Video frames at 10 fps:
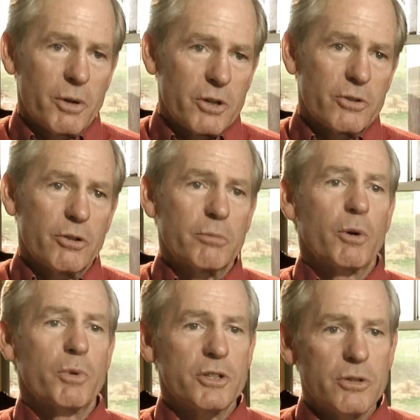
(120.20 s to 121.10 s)
what you're doing,
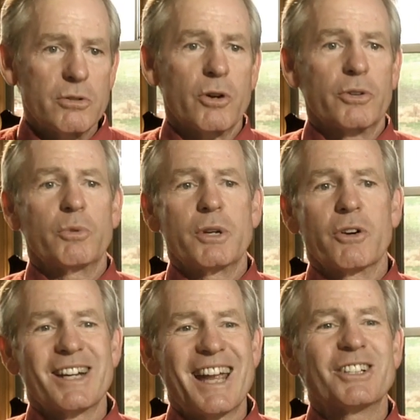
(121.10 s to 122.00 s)
but we do know that we
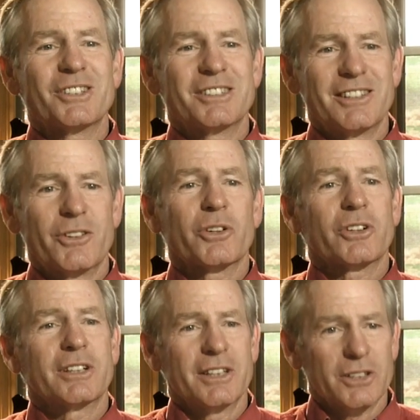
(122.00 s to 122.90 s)
are an agency
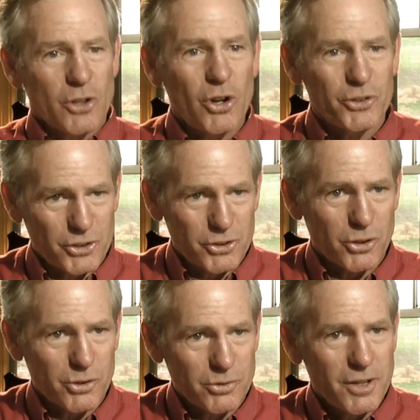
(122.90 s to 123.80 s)
that's called to
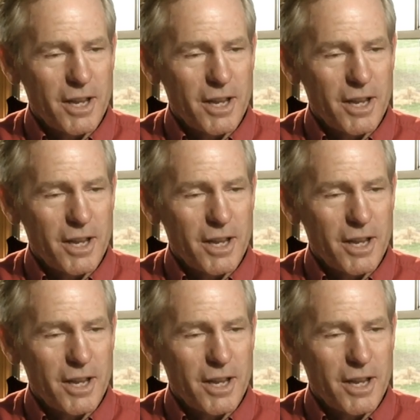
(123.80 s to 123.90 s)
serve.